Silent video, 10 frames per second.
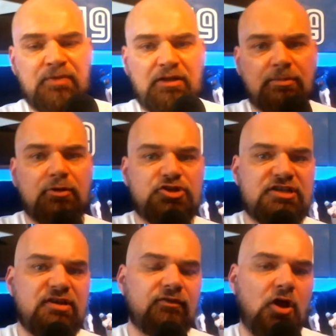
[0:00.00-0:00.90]
The Blue Jays
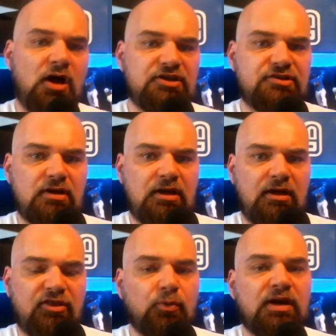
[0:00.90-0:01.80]
have lost
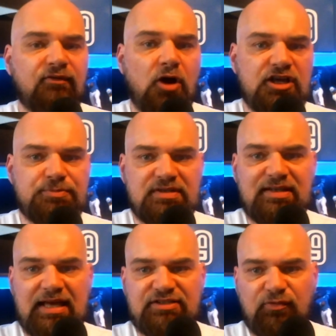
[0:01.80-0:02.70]
3 of Gausman's
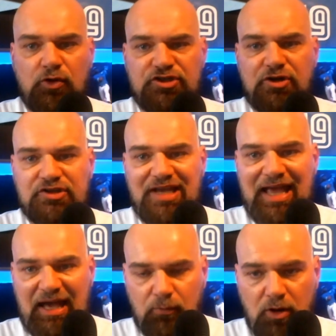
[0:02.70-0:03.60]
last 4 starts
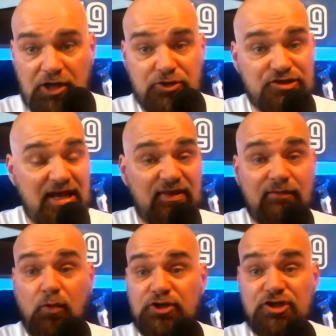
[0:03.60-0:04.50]
at Rogers, and they've
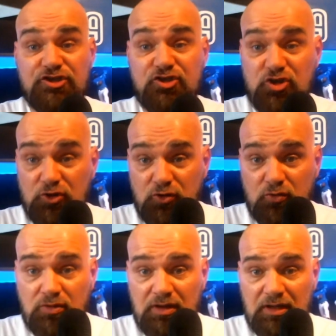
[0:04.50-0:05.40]
won just 2
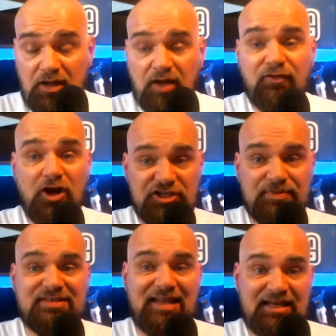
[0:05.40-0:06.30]
of
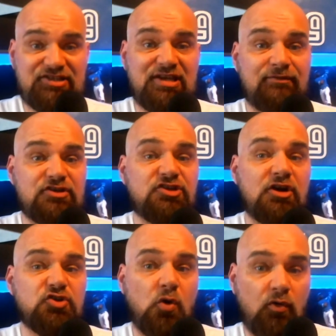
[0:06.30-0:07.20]
Gausman's last 7
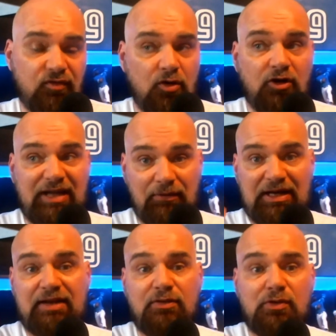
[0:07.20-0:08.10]
starts overall. Now,
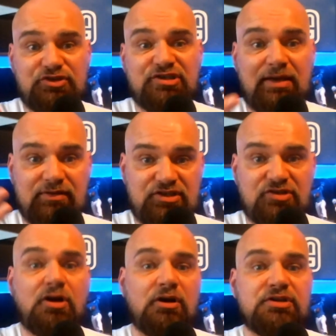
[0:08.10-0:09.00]
in those 7
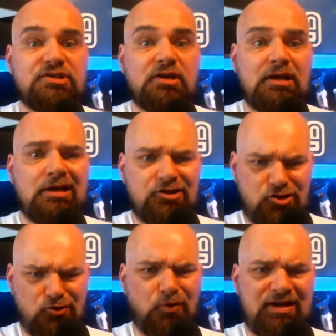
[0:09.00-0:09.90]
starts,
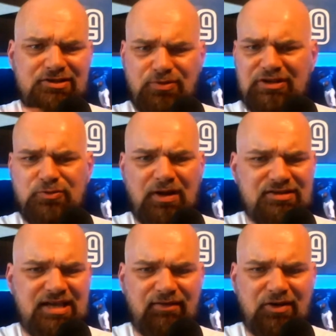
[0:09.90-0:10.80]
2 wins with as well as
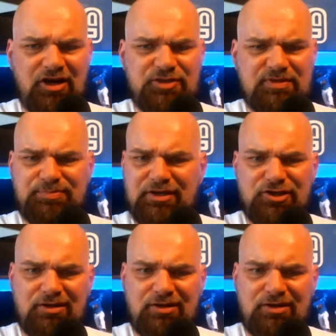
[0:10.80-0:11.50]
Kevin Gausman's pitching.